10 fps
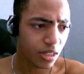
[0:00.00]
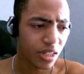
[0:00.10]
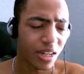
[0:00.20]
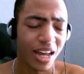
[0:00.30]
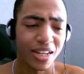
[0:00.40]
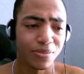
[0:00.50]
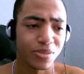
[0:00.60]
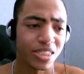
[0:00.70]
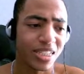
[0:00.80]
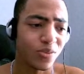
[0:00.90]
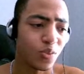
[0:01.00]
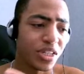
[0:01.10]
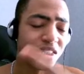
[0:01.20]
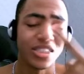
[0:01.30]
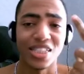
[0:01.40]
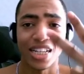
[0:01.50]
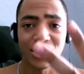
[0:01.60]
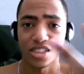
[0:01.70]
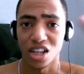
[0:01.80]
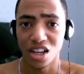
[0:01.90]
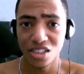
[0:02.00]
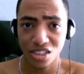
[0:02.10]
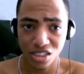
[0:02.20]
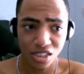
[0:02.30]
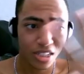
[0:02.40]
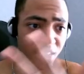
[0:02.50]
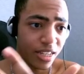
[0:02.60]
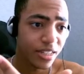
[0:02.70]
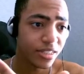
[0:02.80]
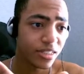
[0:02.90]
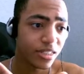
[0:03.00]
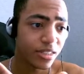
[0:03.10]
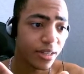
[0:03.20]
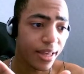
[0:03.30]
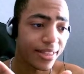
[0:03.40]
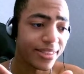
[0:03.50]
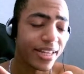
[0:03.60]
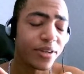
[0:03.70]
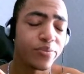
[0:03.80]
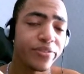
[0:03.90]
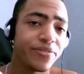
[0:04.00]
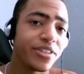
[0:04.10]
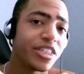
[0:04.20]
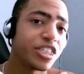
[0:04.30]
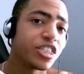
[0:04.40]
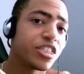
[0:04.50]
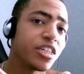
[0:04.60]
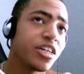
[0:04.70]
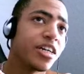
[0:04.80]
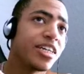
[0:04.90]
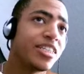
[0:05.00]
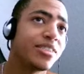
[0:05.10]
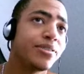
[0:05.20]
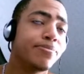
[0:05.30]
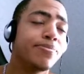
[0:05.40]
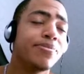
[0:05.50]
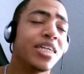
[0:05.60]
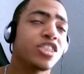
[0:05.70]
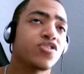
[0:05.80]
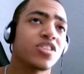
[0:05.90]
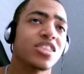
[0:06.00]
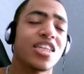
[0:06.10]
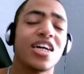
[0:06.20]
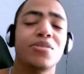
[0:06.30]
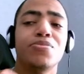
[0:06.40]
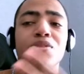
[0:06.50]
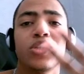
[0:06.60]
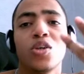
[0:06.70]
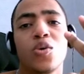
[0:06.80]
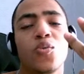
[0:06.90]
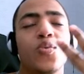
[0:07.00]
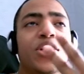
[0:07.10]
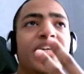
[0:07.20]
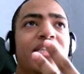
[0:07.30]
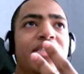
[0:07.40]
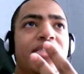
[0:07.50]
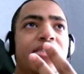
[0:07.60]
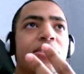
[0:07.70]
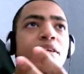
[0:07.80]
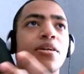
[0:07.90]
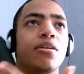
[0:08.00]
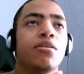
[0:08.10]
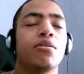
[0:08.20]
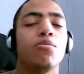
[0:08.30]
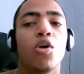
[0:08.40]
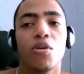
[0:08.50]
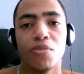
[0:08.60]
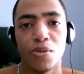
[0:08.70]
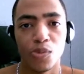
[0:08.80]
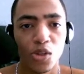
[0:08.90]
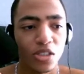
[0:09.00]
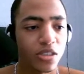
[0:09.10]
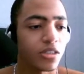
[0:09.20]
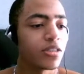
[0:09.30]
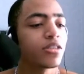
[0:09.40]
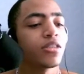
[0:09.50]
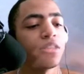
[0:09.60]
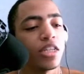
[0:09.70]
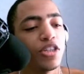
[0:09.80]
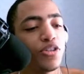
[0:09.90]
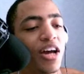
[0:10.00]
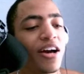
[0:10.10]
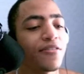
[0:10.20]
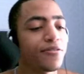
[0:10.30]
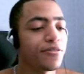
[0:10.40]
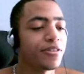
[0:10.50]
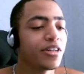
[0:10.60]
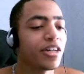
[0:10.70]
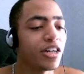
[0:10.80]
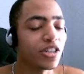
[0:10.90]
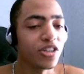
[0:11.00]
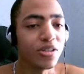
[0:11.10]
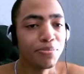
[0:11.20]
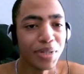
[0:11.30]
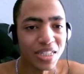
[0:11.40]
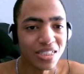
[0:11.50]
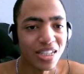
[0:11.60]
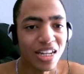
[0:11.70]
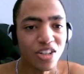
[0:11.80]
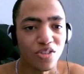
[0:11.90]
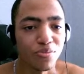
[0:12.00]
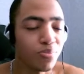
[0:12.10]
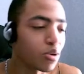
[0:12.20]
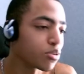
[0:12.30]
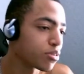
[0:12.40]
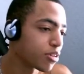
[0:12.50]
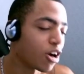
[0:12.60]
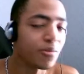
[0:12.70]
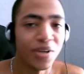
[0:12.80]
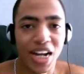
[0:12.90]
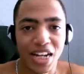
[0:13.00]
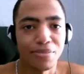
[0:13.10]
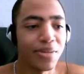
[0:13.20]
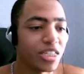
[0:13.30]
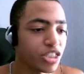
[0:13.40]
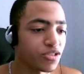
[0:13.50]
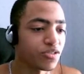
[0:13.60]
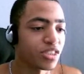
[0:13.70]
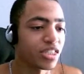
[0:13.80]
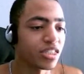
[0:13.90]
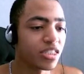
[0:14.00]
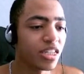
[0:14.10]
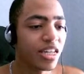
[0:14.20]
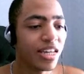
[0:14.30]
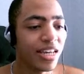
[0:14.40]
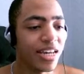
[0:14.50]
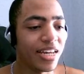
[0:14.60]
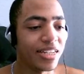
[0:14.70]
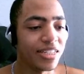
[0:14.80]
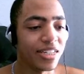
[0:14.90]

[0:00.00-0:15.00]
items with Death's Dance, and then we finish his magic resist items with Morma Mortius. Then you have a good baseline of both armor and magic resist, and